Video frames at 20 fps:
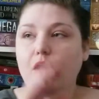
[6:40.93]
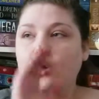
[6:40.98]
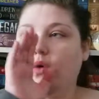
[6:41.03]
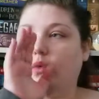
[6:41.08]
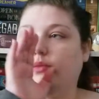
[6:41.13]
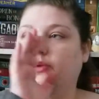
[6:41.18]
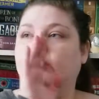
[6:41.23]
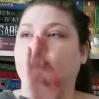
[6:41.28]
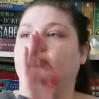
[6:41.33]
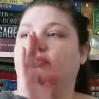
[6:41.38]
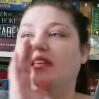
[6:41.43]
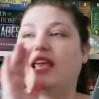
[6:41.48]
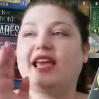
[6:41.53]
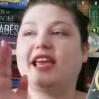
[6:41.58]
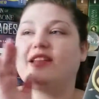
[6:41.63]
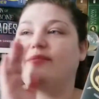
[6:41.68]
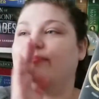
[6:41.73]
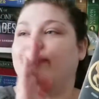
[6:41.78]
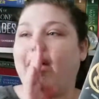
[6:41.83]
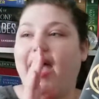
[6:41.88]
we were
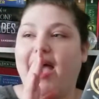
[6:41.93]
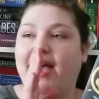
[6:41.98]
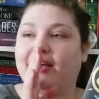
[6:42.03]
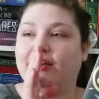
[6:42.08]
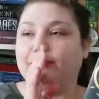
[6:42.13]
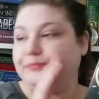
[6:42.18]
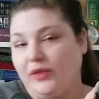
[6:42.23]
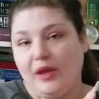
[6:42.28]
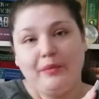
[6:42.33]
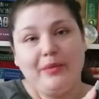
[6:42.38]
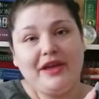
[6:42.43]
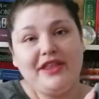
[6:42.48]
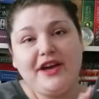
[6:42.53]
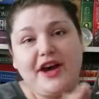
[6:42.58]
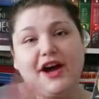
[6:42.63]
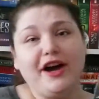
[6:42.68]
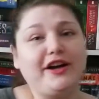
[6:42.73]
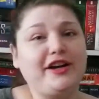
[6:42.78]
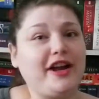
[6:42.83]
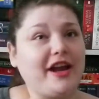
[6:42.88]
taken back by the
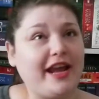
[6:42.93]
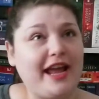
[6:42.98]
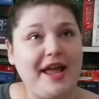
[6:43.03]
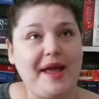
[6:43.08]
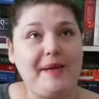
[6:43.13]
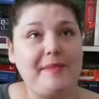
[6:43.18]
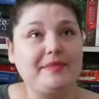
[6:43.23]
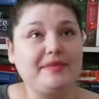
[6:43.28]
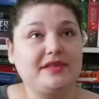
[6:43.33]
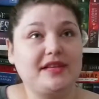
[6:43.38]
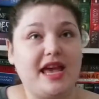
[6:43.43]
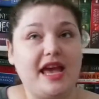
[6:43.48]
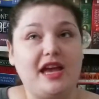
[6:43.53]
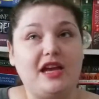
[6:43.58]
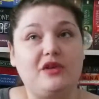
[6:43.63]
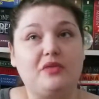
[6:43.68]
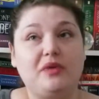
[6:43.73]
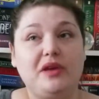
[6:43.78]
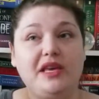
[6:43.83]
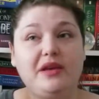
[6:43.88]
Hunger Games,
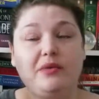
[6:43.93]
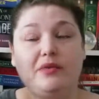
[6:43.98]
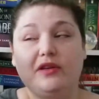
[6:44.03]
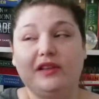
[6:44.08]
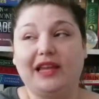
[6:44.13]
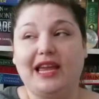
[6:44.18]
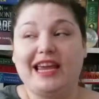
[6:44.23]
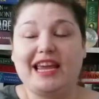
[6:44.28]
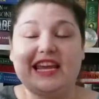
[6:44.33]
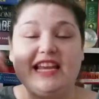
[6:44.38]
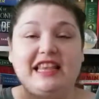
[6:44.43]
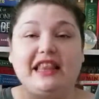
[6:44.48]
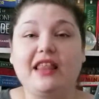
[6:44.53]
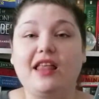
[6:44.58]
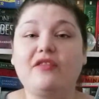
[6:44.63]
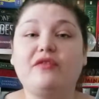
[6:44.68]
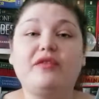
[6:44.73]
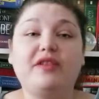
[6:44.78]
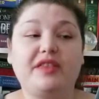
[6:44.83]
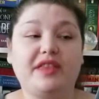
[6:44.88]
and we were like in
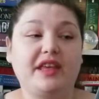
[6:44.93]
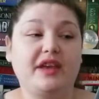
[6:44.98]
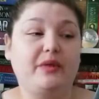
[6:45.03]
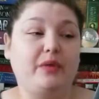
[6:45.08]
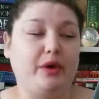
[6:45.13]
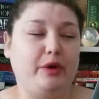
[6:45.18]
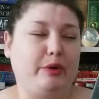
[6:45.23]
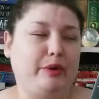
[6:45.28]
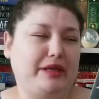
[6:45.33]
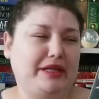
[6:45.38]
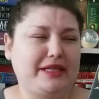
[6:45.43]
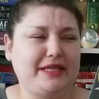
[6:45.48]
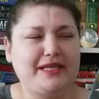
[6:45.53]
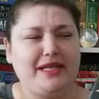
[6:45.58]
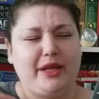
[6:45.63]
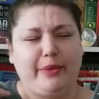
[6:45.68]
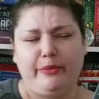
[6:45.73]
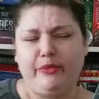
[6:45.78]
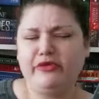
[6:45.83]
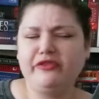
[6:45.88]
love with it. When we went to see
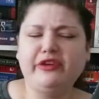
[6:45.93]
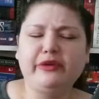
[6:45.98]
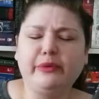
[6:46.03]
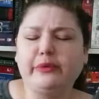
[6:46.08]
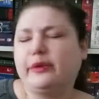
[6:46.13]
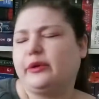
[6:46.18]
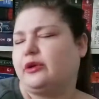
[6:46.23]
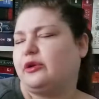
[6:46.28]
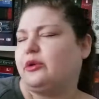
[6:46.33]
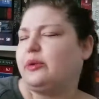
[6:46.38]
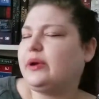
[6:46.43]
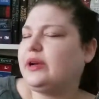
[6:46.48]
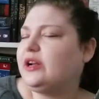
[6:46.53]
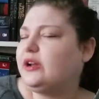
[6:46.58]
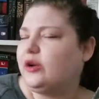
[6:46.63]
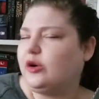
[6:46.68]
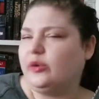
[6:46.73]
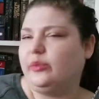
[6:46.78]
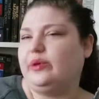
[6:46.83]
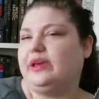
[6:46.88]
the movie, we were
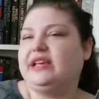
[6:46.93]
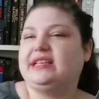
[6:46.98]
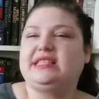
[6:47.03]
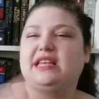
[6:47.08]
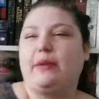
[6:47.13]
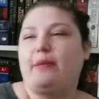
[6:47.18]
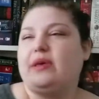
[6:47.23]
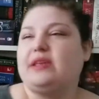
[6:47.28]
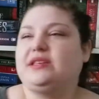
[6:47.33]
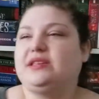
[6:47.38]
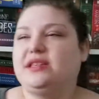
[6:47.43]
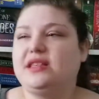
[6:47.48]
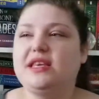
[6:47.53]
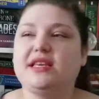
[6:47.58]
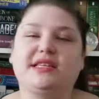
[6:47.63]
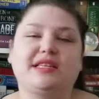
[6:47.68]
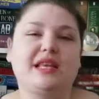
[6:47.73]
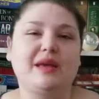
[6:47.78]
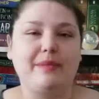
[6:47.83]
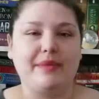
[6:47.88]
critical because they missed
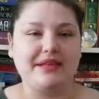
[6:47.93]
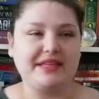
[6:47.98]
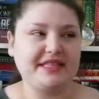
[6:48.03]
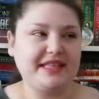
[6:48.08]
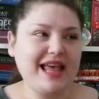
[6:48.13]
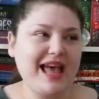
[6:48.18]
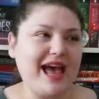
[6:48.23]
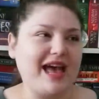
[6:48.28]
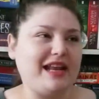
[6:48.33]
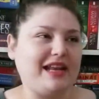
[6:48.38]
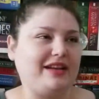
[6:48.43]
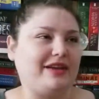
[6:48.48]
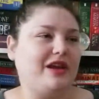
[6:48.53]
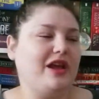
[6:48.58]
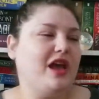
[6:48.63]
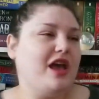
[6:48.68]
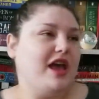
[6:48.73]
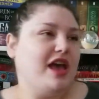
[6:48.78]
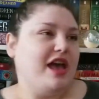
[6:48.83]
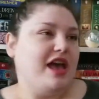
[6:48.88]
this, they missed that, and
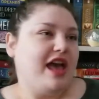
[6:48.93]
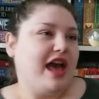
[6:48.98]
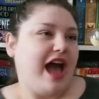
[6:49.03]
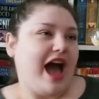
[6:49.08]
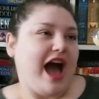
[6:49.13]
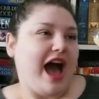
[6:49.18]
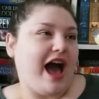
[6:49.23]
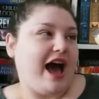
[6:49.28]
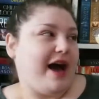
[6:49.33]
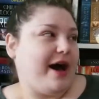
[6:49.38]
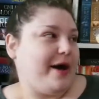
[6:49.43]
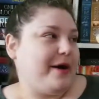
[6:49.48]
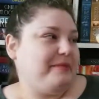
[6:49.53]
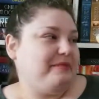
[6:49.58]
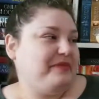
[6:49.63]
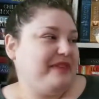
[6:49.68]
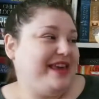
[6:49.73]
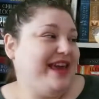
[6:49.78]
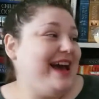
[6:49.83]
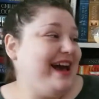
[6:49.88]

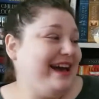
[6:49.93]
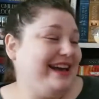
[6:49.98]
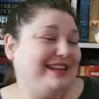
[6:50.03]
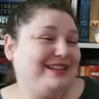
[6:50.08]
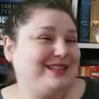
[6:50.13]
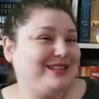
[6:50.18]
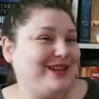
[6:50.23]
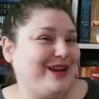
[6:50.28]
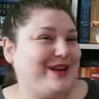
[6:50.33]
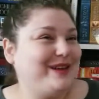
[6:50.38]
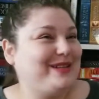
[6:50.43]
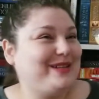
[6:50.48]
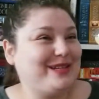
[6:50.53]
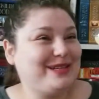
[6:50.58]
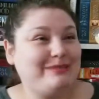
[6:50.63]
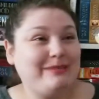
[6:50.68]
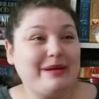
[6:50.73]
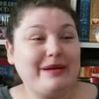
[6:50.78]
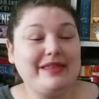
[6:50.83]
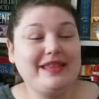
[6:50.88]
yes,
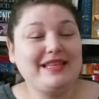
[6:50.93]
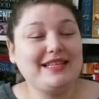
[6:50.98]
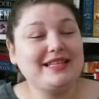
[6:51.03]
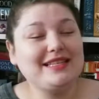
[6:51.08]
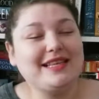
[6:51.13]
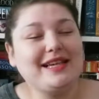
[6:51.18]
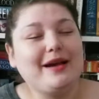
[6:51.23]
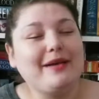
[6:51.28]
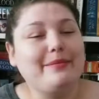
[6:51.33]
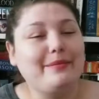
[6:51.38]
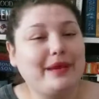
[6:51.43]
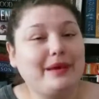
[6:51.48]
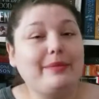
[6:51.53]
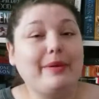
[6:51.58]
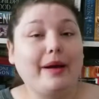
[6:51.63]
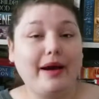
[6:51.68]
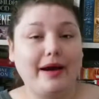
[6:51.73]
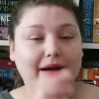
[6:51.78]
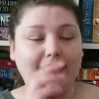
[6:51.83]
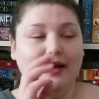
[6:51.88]
this is like a big
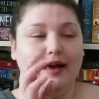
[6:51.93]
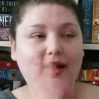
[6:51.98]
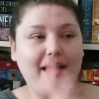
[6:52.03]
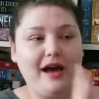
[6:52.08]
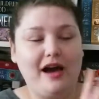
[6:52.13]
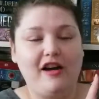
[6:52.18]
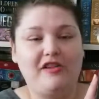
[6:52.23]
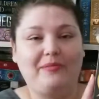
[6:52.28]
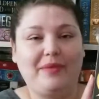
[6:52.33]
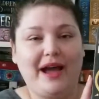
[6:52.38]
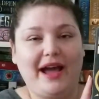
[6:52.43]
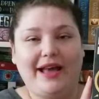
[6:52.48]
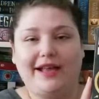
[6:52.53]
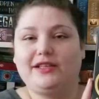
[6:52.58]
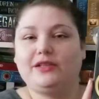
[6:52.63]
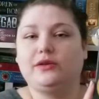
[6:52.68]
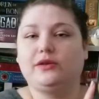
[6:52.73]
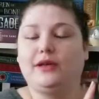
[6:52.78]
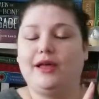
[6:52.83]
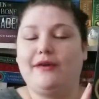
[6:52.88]
part of my high
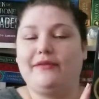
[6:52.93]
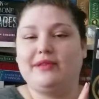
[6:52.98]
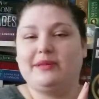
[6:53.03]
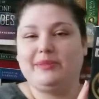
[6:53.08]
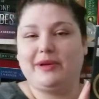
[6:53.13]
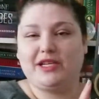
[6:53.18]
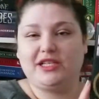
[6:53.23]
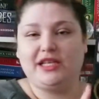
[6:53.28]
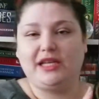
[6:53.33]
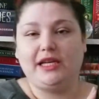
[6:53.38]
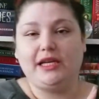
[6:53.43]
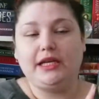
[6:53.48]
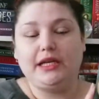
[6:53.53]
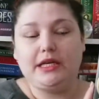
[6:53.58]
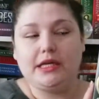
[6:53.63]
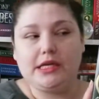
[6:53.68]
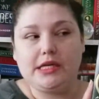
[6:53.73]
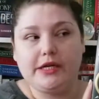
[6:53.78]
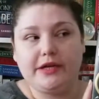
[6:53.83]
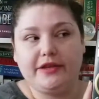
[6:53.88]
school life, especially
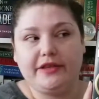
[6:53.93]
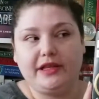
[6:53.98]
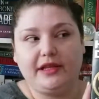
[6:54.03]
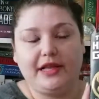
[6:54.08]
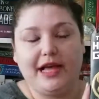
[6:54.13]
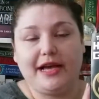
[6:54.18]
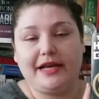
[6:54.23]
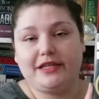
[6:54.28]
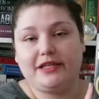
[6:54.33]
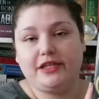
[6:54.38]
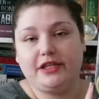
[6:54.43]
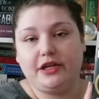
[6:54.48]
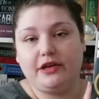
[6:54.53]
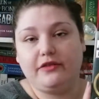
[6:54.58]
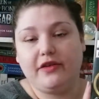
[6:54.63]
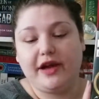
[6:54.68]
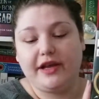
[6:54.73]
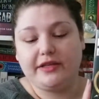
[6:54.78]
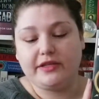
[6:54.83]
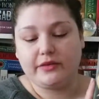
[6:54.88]
near the last year of
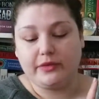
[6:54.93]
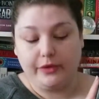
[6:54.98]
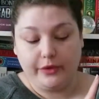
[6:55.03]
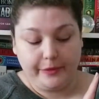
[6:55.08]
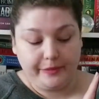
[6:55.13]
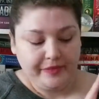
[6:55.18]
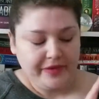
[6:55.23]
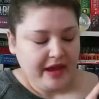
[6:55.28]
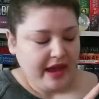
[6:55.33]
high school.